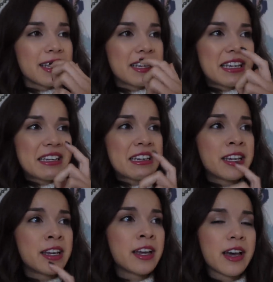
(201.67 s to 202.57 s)
in
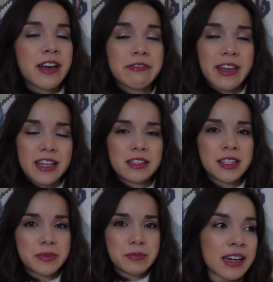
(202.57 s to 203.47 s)

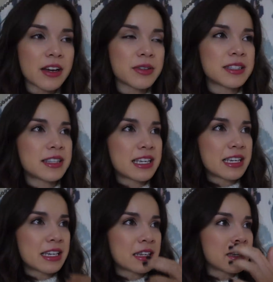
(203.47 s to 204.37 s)
events, and I was
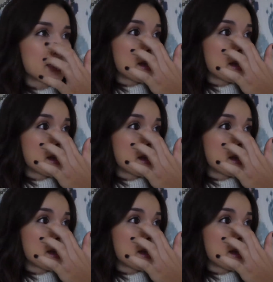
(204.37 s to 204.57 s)
thinking